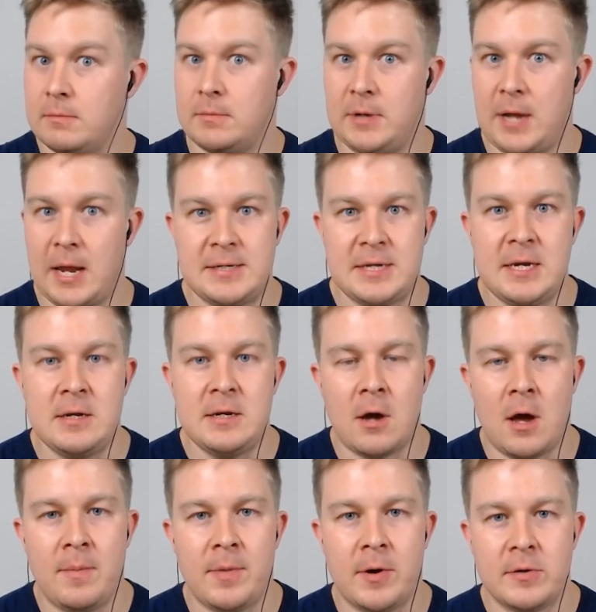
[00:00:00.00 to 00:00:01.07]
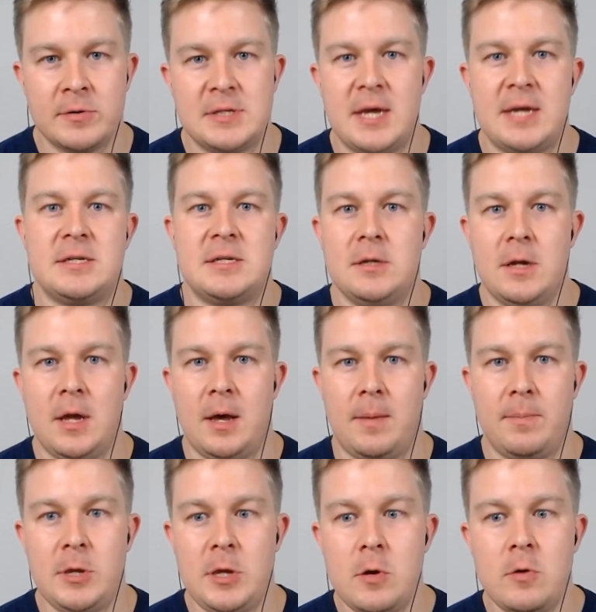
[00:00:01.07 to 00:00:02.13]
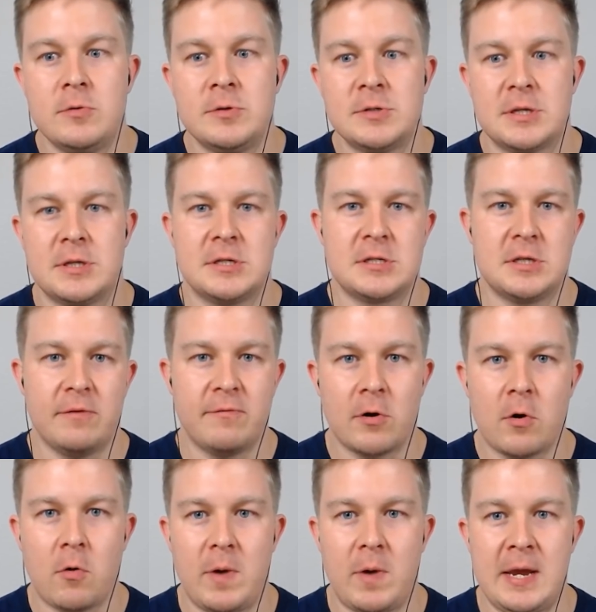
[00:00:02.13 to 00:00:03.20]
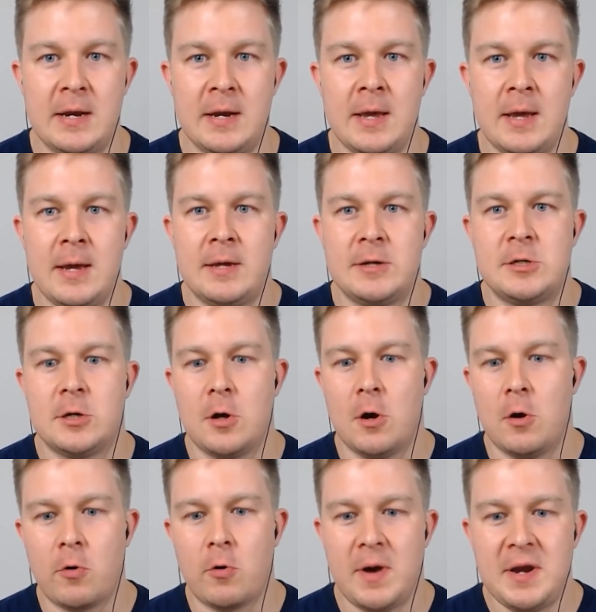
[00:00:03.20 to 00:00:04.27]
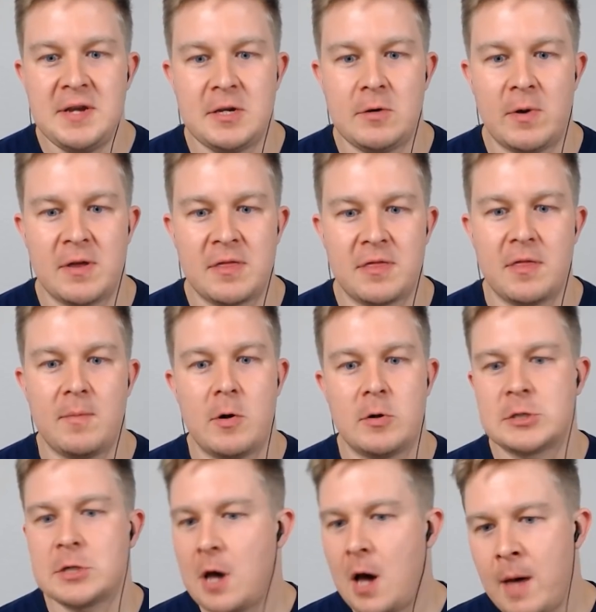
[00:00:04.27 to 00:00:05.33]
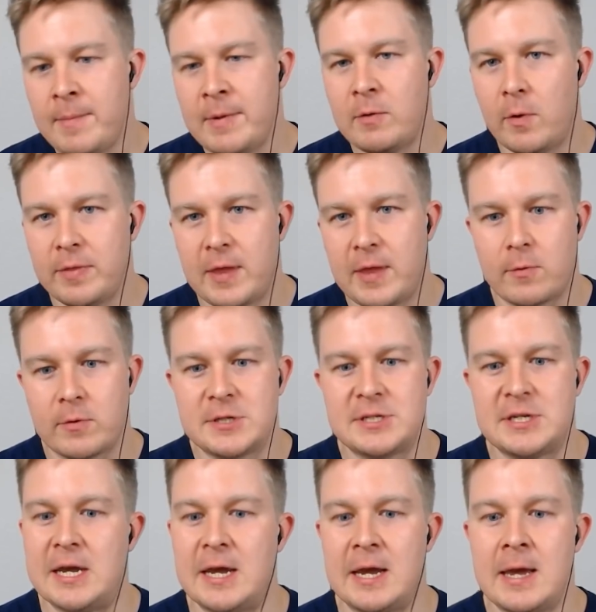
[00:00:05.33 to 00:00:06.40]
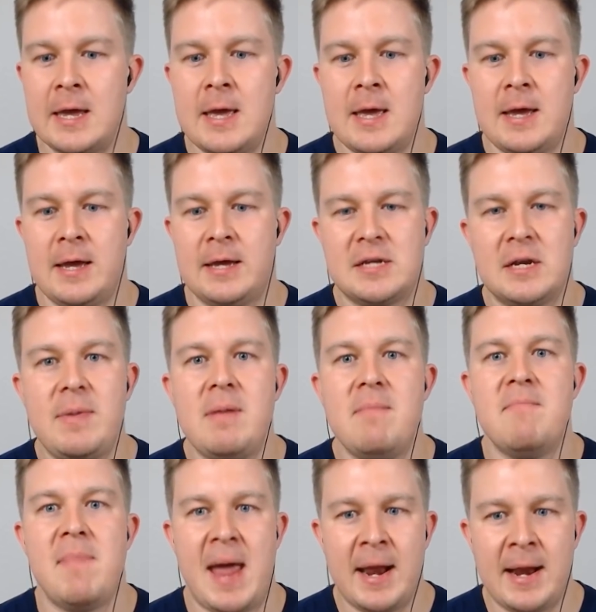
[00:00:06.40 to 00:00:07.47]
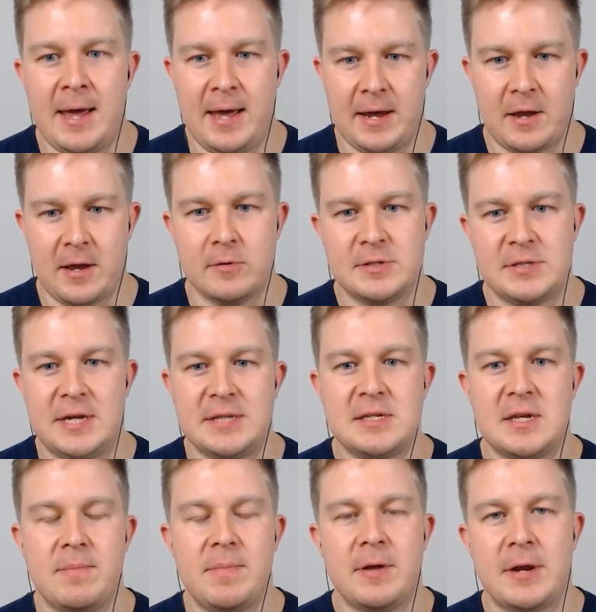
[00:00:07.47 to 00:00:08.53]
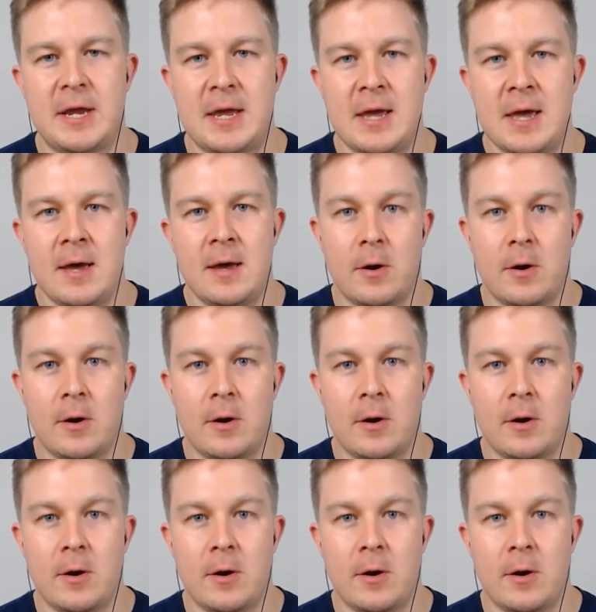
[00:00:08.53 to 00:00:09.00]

19 combos that use the Sliver Queen to go crazy with. The most common one that we're seeing is going to be Mana Echoes. That's the ability,